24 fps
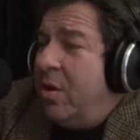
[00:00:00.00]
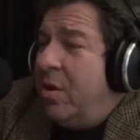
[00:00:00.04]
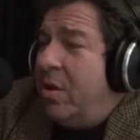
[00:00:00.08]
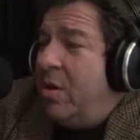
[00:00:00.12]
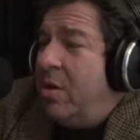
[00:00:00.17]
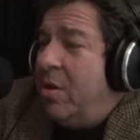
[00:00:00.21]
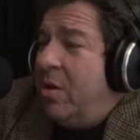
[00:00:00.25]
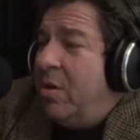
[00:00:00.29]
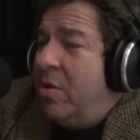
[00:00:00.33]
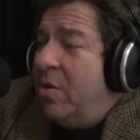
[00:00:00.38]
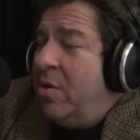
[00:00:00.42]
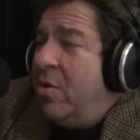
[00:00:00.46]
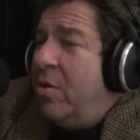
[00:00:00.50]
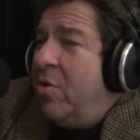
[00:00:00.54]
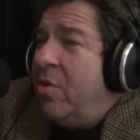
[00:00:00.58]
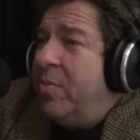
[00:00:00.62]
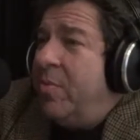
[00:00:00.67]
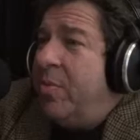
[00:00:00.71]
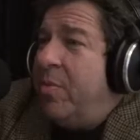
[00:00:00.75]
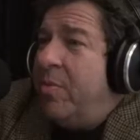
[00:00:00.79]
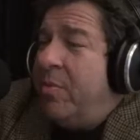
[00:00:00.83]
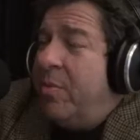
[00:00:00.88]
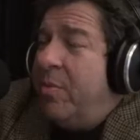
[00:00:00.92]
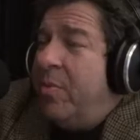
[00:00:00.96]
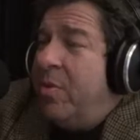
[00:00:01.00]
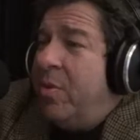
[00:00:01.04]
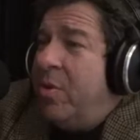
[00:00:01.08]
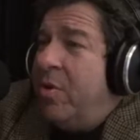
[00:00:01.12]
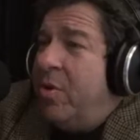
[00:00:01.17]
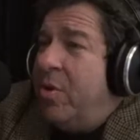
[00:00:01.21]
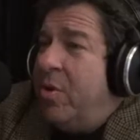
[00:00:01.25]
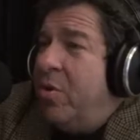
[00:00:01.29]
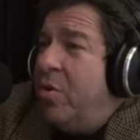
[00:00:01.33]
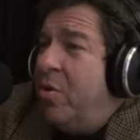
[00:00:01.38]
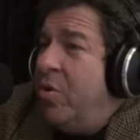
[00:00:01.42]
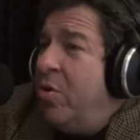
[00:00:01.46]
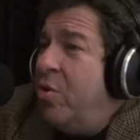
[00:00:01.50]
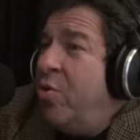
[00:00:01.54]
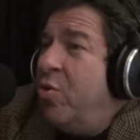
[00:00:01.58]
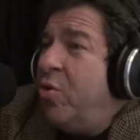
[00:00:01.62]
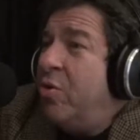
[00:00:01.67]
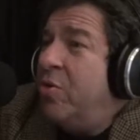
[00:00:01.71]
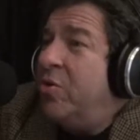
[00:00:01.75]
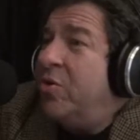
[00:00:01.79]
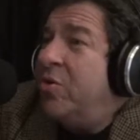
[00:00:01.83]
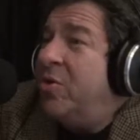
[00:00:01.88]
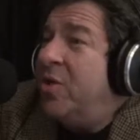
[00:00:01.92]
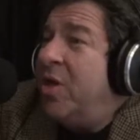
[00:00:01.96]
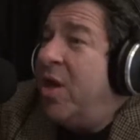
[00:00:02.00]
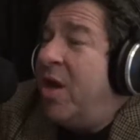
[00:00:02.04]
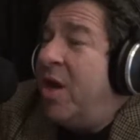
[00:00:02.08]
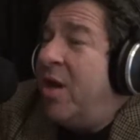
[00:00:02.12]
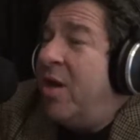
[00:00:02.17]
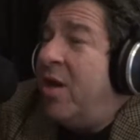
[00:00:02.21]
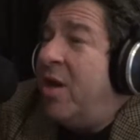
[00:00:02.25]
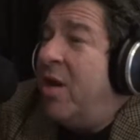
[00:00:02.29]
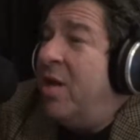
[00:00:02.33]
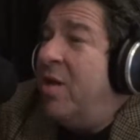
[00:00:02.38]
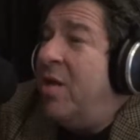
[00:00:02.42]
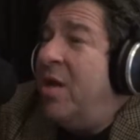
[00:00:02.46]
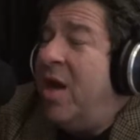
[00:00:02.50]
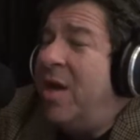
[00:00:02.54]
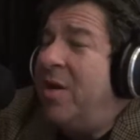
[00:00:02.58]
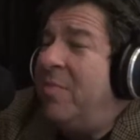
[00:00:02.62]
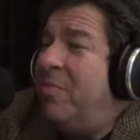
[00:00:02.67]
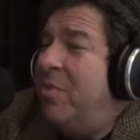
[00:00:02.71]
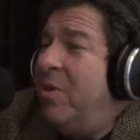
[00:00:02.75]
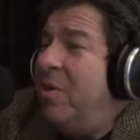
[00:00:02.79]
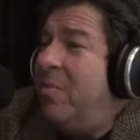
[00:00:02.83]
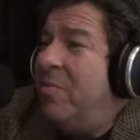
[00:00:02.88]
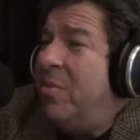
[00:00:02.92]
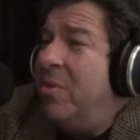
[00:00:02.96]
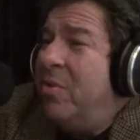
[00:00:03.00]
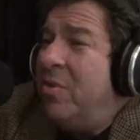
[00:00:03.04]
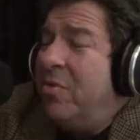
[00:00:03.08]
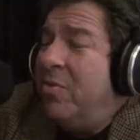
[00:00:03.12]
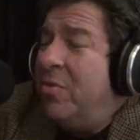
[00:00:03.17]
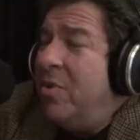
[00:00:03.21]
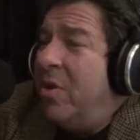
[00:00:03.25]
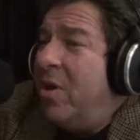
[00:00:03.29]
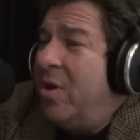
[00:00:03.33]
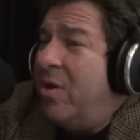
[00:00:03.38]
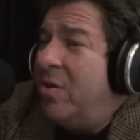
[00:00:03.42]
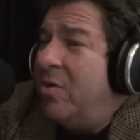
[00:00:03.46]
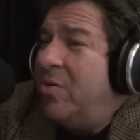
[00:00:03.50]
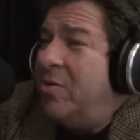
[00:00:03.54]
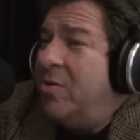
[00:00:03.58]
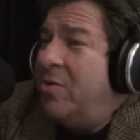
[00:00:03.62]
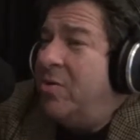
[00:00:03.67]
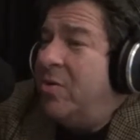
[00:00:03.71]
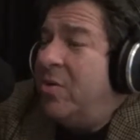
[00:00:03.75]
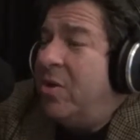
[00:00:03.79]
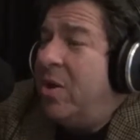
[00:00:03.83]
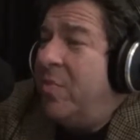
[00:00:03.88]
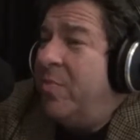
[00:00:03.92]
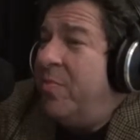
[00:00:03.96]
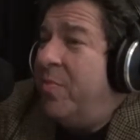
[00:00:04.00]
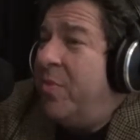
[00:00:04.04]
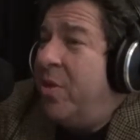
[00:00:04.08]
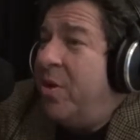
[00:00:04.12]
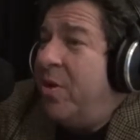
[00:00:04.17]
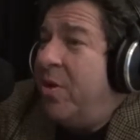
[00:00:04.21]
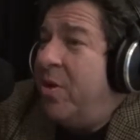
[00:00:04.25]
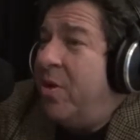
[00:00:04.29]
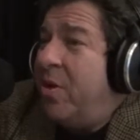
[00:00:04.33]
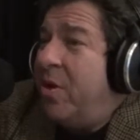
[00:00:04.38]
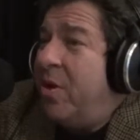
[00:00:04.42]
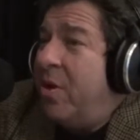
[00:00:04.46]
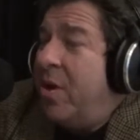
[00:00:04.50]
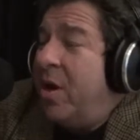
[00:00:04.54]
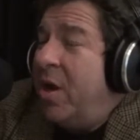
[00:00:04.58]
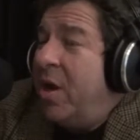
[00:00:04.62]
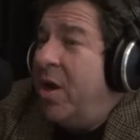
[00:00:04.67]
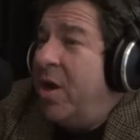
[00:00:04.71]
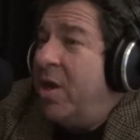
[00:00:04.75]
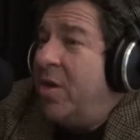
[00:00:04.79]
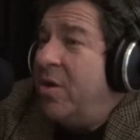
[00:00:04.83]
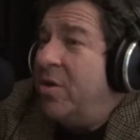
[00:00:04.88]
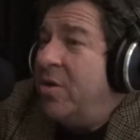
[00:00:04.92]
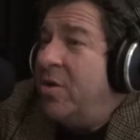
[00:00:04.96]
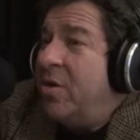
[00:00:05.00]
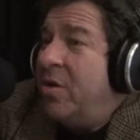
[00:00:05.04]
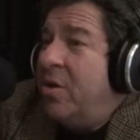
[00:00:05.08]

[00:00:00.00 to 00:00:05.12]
You go up north side. A lot of people own guns up there, and